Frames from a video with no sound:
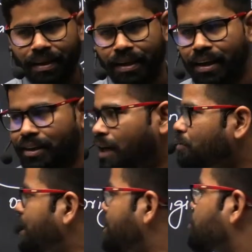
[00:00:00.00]
Now
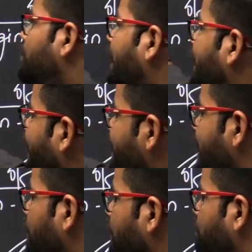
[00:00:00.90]
these two categories
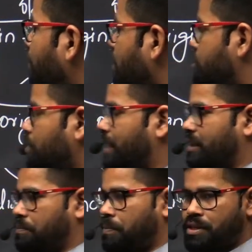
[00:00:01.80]
have been merged
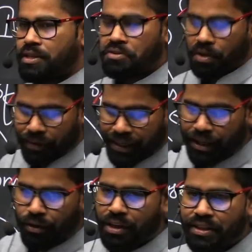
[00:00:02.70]
together, persons of Indian
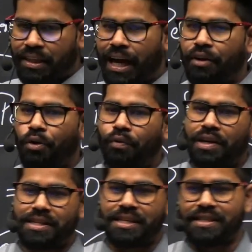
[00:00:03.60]
origin and
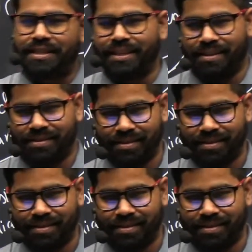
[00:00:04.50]
overseas citizens.